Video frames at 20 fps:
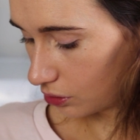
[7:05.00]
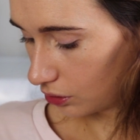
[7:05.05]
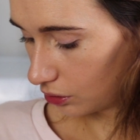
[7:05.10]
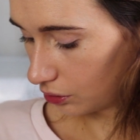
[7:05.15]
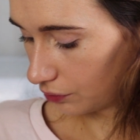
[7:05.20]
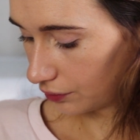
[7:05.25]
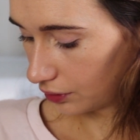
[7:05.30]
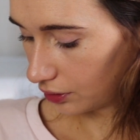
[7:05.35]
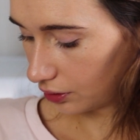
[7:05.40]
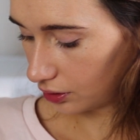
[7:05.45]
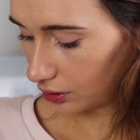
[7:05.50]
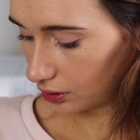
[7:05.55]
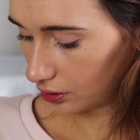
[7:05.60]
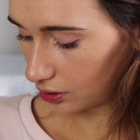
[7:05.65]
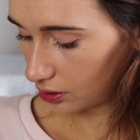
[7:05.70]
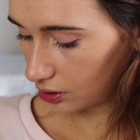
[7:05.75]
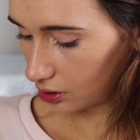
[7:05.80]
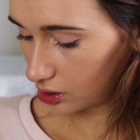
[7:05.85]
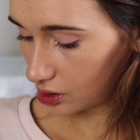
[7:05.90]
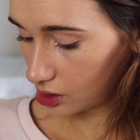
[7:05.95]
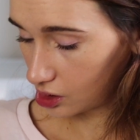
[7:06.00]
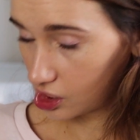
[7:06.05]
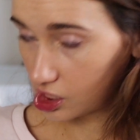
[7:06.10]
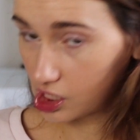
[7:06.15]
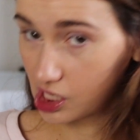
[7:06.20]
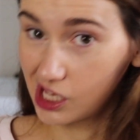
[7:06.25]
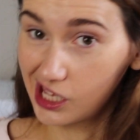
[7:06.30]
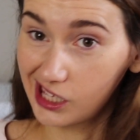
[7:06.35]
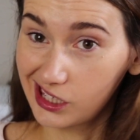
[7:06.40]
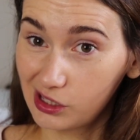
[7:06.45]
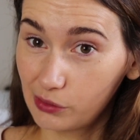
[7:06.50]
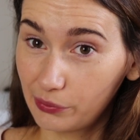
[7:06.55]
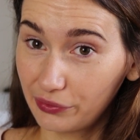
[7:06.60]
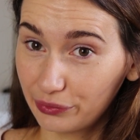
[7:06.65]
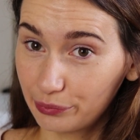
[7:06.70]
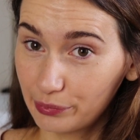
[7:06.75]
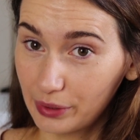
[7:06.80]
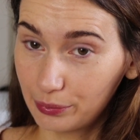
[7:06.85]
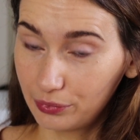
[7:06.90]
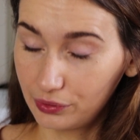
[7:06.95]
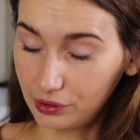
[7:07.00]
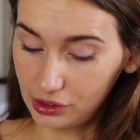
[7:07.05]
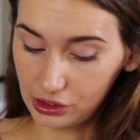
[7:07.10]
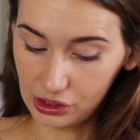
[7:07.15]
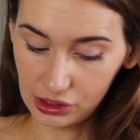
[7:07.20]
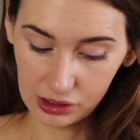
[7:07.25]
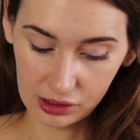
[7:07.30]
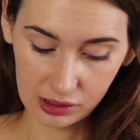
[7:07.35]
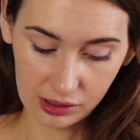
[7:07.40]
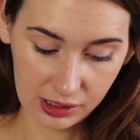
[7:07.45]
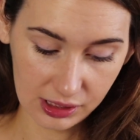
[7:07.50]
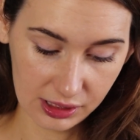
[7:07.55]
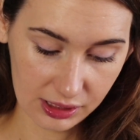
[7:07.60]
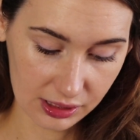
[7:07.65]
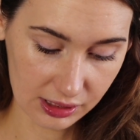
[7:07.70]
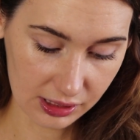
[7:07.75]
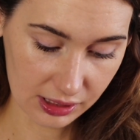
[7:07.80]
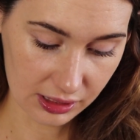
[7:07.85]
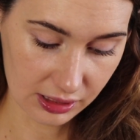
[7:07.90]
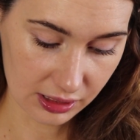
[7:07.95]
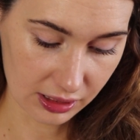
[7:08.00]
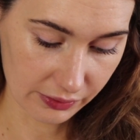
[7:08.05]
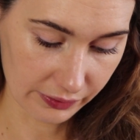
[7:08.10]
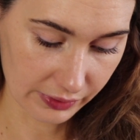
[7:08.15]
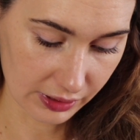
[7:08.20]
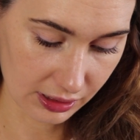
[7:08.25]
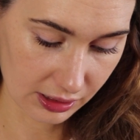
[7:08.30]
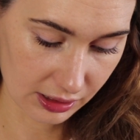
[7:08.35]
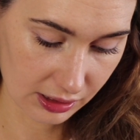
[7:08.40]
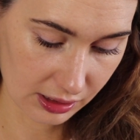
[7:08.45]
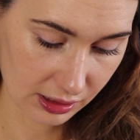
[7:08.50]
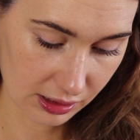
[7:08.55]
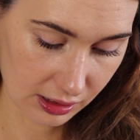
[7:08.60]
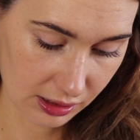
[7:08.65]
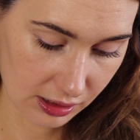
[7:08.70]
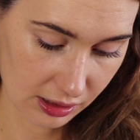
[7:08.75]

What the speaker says: all over my brush on this side anyways.